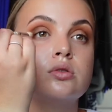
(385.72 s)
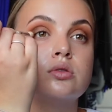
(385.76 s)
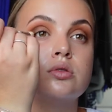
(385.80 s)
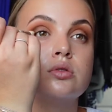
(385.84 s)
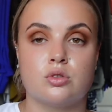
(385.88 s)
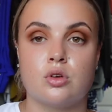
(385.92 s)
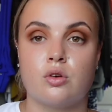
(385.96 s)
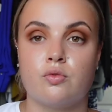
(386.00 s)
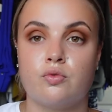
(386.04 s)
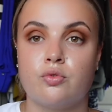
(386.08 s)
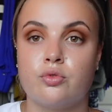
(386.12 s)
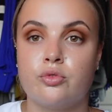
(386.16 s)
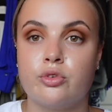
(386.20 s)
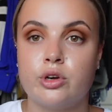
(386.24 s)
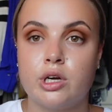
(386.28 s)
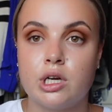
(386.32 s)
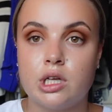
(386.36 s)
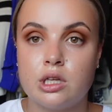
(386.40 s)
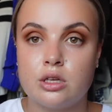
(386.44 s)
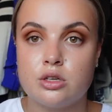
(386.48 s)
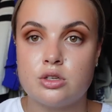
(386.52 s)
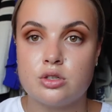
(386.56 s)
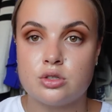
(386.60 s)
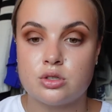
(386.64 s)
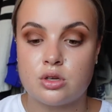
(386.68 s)
So I've
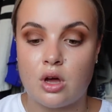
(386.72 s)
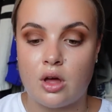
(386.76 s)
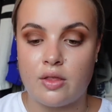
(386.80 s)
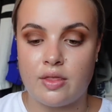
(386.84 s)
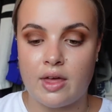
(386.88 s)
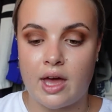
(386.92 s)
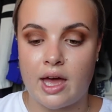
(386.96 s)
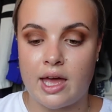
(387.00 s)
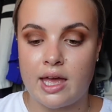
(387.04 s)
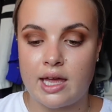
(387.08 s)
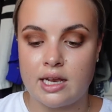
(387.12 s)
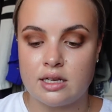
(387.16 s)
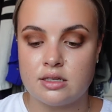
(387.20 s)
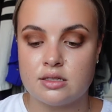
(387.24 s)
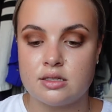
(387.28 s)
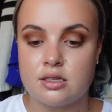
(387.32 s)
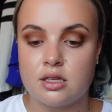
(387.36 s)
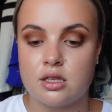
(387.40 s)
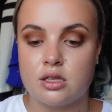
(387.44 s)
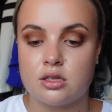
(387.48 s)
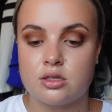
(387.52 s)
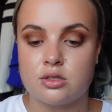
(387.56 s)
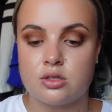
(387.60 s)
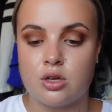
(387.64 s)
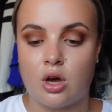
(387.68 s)
really just got that
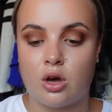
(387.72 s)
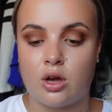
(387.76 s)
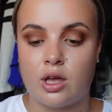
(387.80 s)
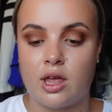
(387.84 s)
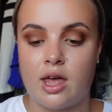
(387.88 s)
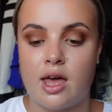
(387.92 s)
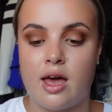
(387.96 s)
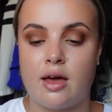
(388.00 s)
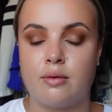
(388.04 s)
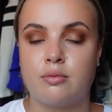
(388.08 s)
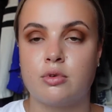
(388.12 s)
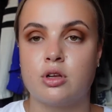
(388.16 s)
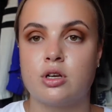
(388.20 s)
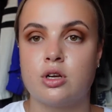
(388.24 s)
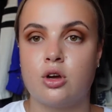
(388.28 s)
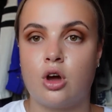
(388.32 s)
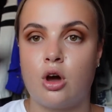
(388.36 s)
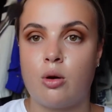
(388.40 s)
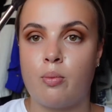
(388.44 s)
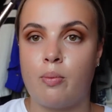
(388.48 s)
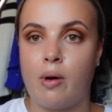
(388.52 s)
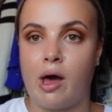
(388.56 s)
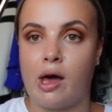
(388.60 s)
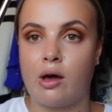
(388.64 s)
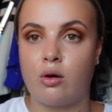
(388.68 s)
into the socket. I'm going to
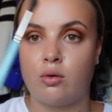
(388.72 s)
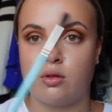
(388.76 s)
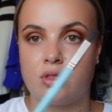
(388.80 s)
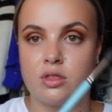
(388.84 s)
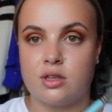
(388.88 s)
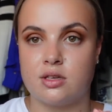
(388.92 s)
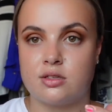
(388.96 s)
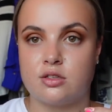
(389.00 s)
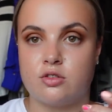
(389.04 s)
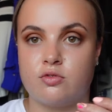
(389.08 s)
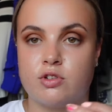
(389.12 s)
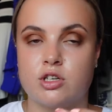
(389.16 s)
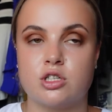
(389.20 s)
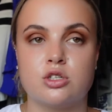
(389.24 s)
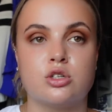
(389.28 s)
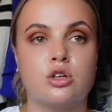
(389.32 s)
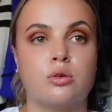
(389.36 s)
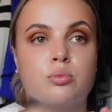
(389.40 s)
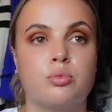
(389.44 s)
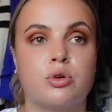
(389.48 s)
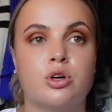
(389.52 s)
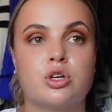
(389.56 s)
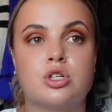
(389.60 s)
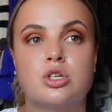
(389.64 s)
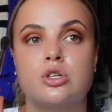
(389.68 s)
go back with this original
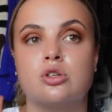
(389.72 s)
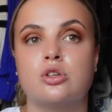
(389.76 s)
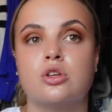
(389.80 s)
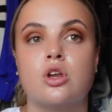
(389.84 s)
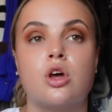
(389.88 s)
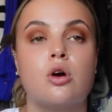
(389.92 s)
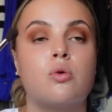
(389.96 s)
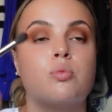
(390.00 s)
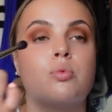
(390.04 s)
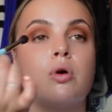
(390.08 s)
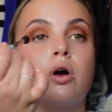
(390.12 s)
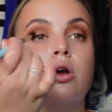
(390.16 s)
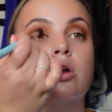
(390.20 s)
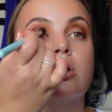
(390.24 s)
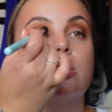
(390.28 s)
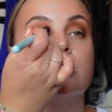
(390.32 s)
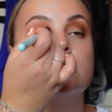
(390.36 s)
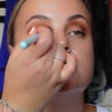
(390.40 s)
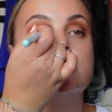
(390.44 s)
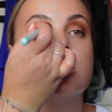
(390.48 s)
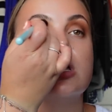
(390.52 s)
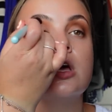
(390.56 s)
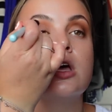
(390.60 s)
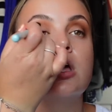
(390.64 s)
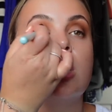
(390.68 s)
brush, no
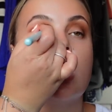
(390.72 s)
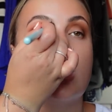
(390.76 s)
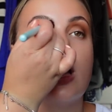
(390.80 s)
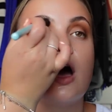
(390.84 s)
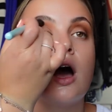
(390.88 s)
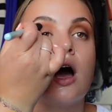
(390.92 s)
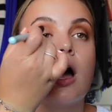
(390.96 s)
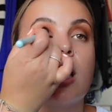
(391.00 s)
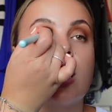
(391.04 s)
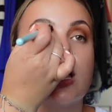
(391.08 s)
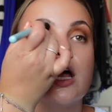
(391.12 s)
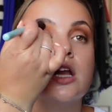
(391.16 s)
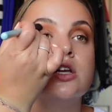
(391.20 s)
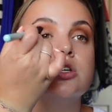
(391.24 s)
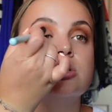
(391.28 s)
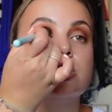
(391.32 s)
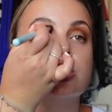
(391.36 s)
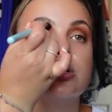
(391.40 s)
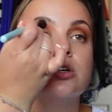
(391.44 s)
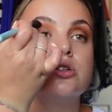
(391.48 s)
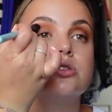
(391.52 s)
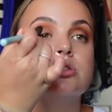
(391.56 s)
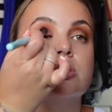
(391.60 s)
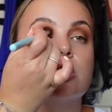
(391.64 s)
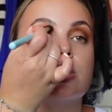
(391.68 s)
product, and
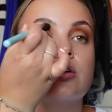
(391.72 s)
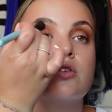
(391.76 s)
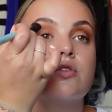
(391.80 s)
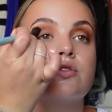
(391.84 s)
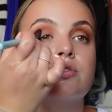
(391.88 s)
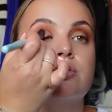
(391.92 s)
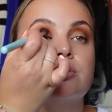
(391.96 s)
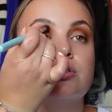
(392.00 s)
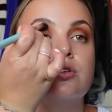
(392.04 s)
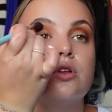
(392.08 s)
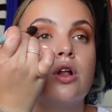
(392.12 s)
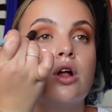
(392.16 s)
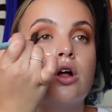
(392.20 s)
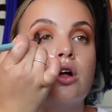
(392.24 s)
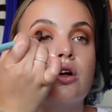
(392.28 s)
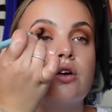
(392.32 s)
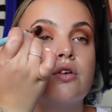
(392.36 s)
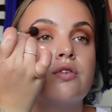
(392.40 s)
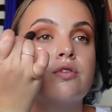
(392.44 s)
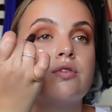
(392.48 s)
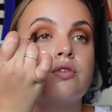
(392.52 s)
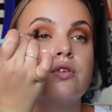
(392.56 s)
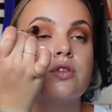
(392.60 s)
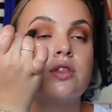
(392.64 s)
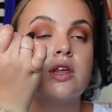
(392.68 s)
just
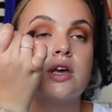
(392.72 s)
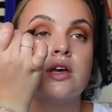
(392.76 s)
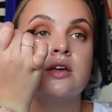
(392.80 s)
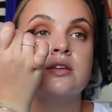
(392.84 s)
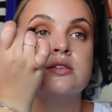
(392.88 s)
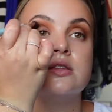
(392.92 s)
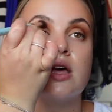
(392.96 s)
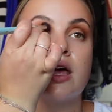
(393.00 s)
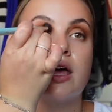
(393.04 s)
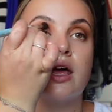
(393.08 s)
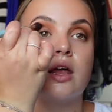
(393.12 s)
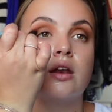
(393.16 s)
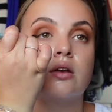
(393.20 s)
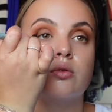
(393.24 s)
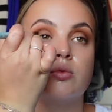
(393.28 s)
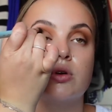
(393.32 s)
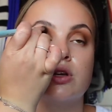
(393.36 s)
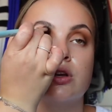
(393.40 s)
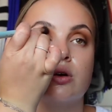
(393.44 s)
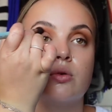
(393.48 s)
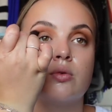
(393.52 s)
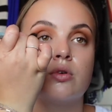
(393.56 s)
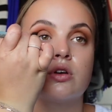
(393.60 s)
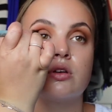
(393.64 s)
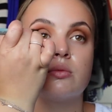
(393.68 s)
fluff this in. We
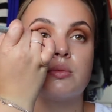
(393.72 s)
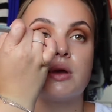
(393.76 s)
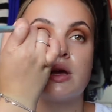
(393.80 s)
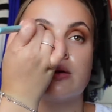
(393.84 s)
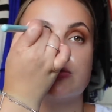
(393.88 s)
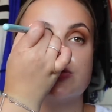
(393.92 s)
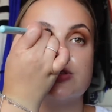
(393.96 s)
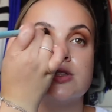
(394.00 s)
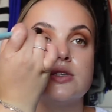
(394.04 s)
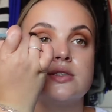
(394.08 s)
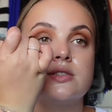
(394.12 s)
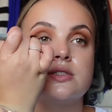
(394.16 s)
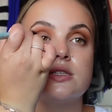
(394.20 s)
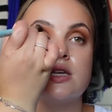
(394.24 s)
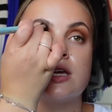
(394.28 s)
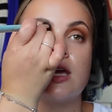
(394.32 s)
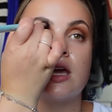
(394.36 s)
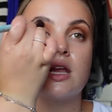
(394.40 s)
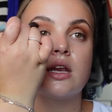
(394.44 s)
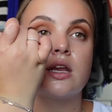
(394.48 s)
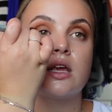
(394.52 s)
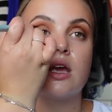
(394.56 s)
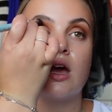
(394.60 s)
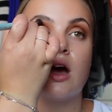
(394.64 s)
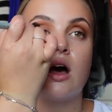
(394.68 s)
don't want to be able to see
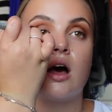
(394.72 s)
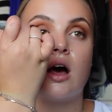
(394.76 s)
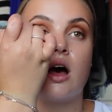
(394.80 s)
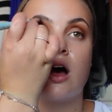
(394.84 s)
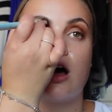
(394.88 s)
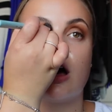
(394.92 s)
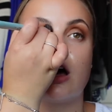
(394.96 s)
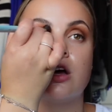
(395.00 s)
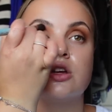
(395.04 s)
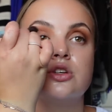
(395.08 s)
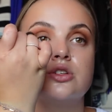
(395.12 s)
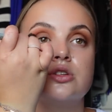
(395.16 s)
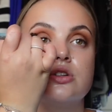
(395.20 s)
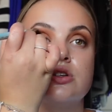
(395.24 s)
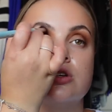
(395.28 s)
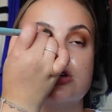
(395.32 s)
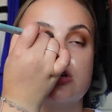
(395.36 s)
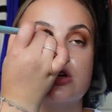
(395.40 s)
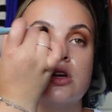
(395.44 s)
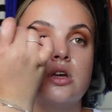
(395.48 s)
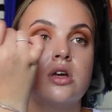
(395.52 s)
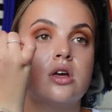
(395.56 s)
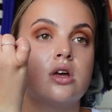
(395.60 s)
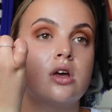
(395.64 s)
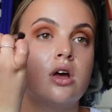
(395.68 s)
any harshness
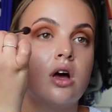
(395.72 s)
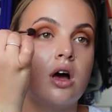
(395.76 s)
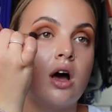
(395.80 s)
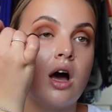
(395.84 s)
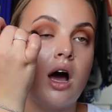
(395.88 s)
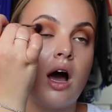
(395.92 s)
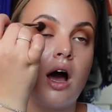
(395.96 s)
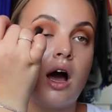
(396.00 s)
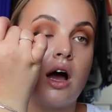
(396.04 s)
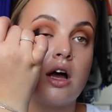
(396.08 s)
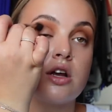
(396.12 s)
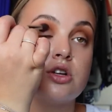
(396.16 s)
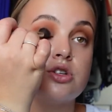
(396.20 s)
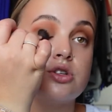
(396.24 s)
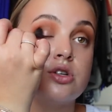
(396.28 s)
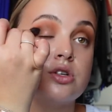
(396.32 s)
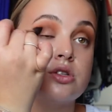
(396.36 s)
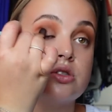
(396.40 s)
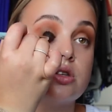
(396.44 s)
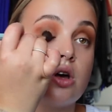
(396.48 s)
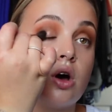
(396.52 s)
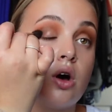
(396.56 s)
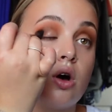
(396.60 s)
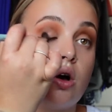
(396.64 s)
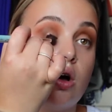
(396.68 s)

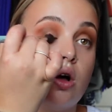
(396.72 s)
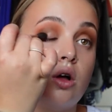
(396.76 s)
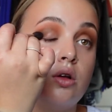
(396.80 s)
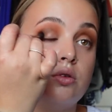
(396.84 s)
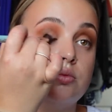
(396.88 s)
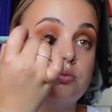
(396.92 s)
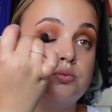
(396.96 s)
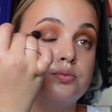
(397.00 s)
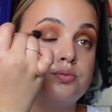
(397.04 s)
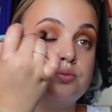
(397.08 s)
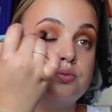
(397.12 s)
at all.